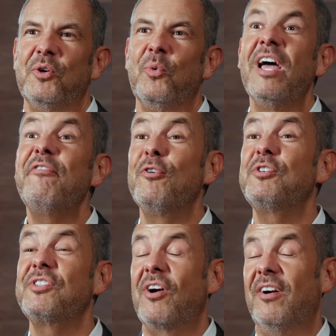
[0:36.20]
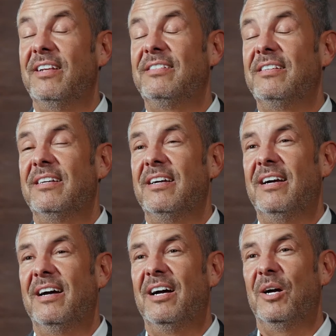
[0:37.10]
When I first started,
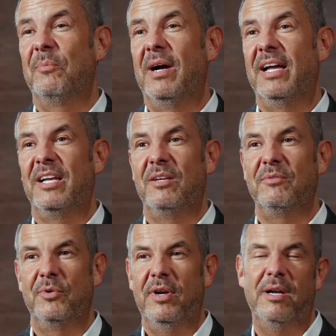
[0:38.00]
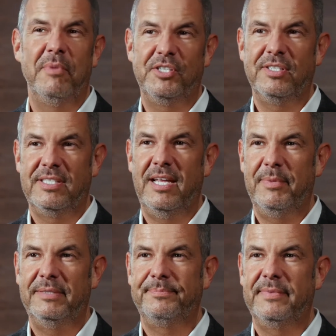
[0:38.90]
I created a mission
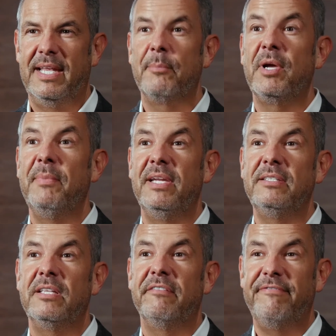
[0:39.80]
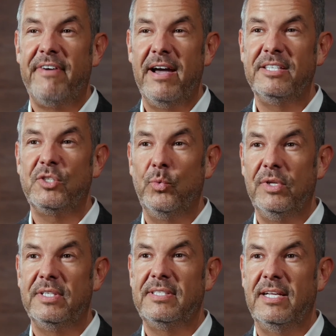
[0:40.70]
statement that I'm committed to the finest
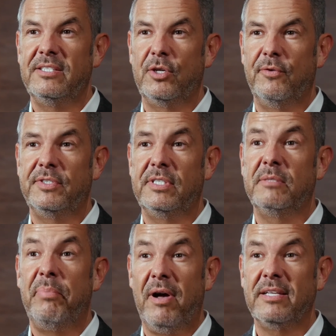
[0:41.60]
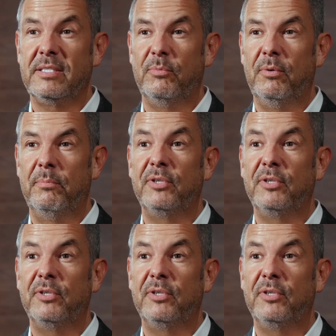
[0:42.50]
real estate services possible,